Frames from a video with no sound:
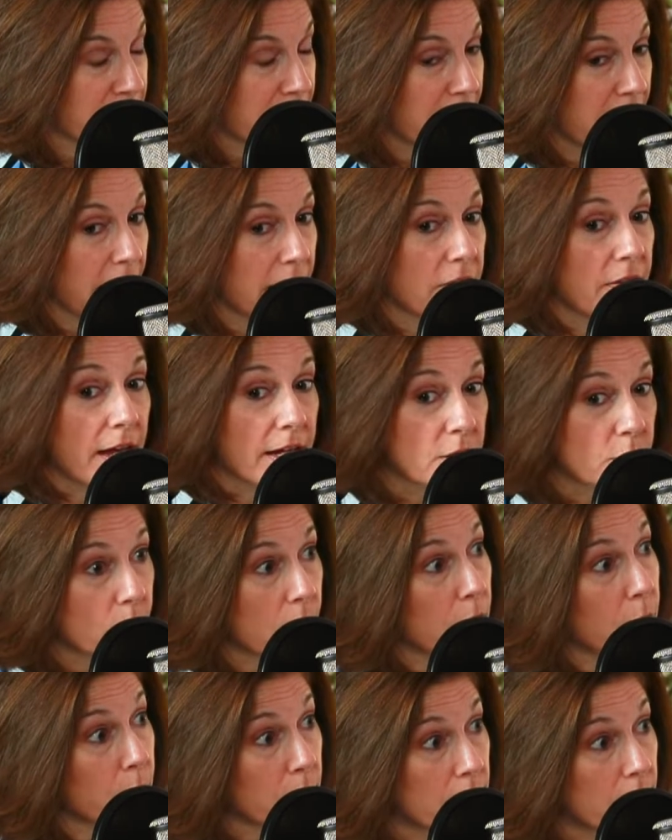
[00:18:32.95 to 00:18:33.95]
And that's
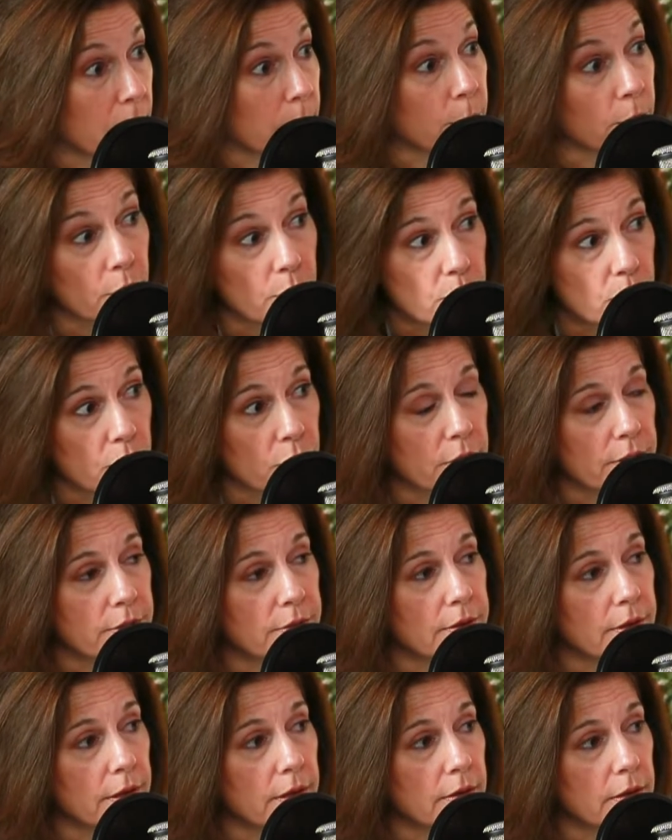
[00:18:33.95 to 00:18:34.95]
why we are a pro-choice
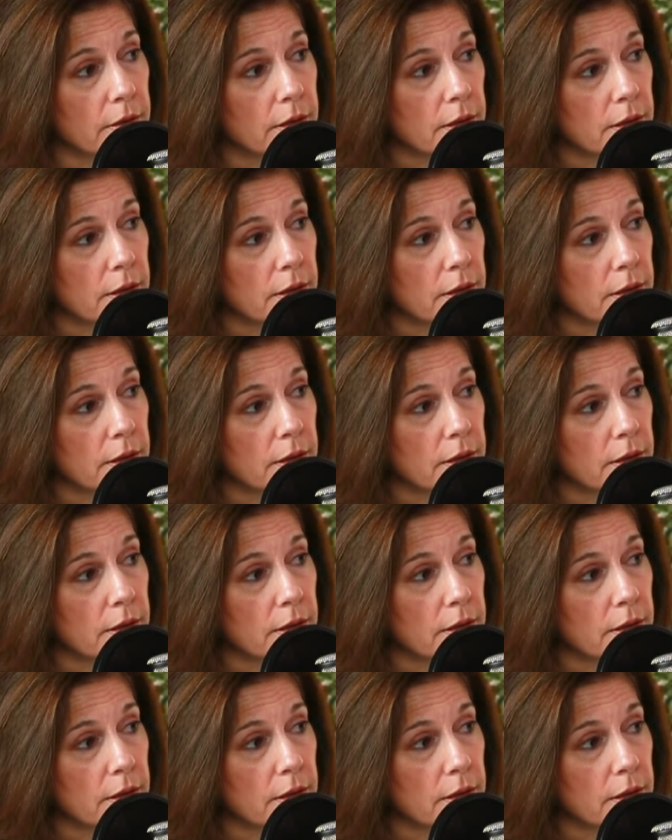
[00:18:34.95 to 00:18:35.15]
state.